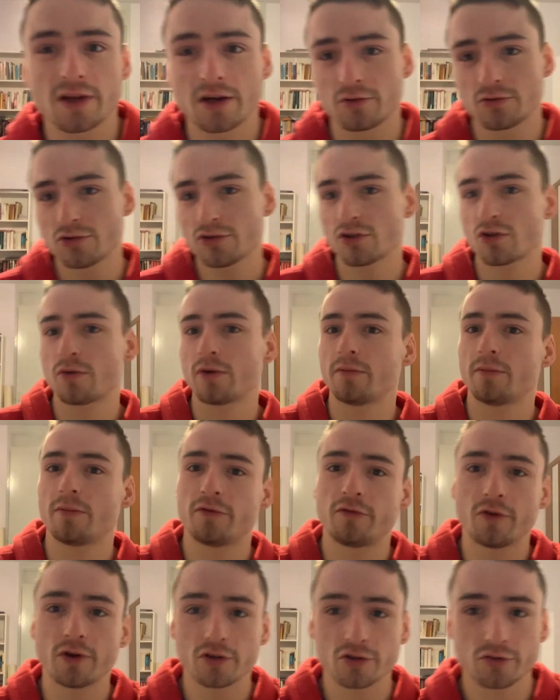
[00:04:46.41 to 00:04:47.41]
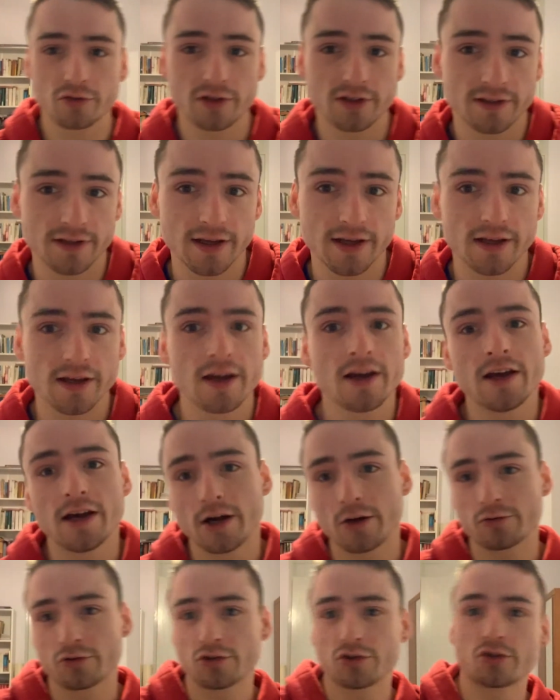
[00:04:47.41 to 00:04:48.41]
Now, just quick, before I show you the deck,
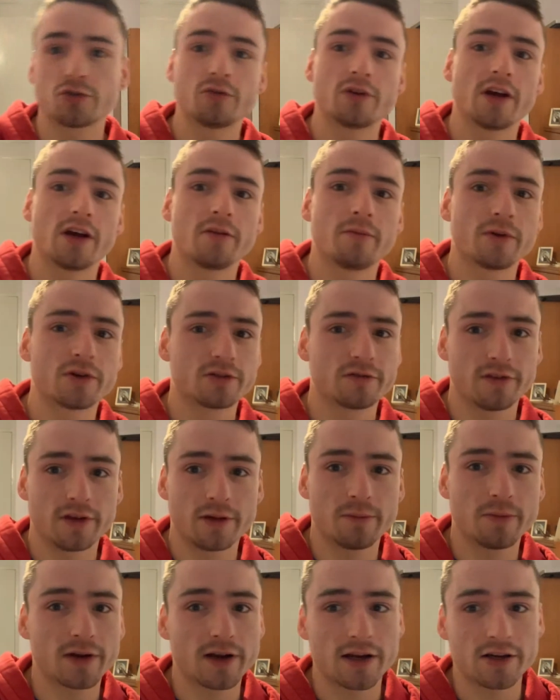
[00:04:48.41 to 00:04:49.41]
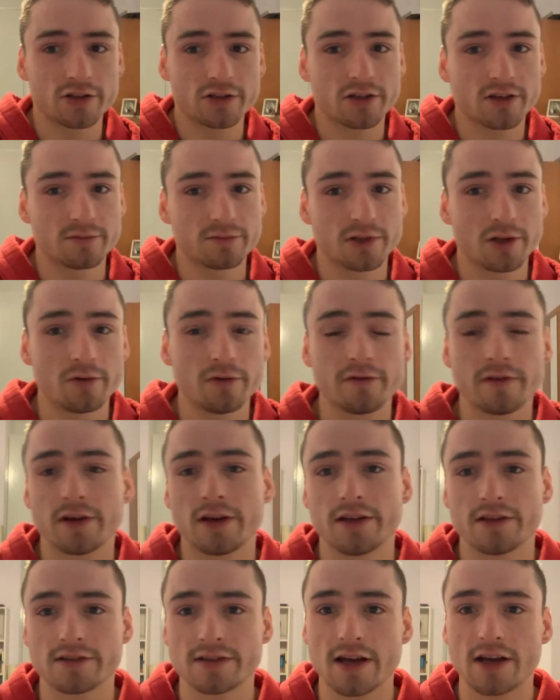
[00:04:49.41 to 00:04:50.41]
I'll just show you how much vapour actually comes out of it,
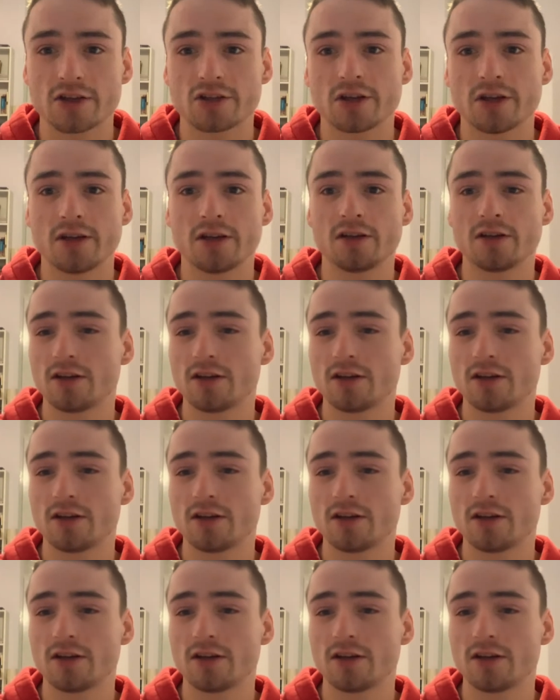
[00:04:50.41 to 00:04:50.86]
and it's actually,